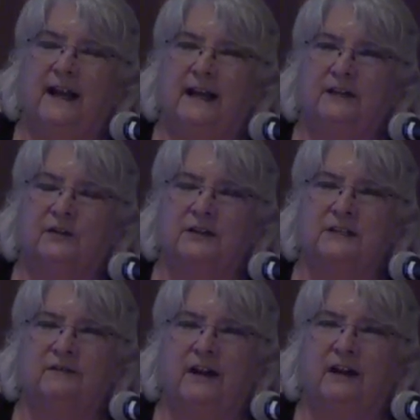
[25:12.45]
And courts
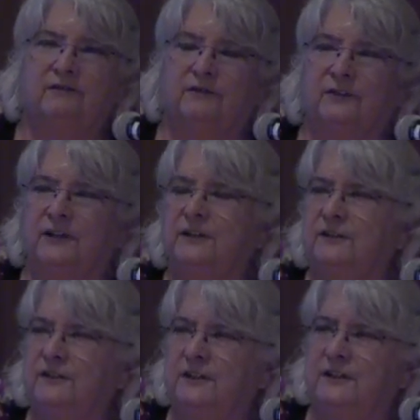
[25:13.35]
have had
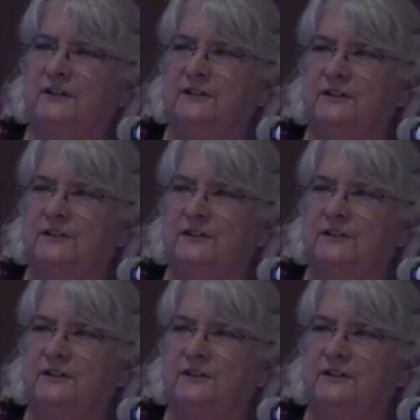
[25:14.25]
400 years